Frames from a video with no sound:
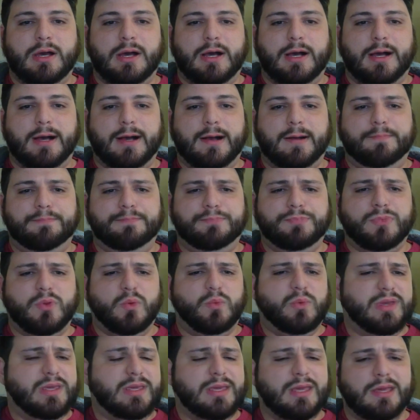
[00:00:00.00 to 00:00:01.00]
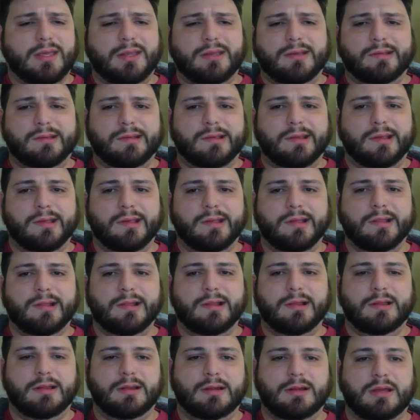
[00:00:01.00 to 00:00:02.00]
We can
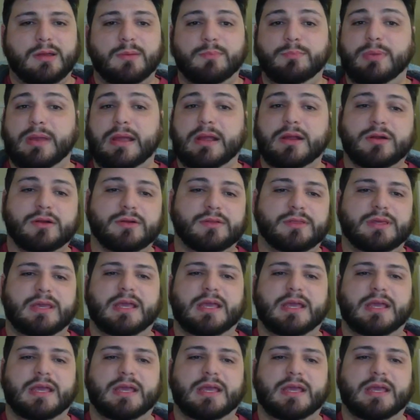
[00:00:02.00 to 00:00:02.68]
compare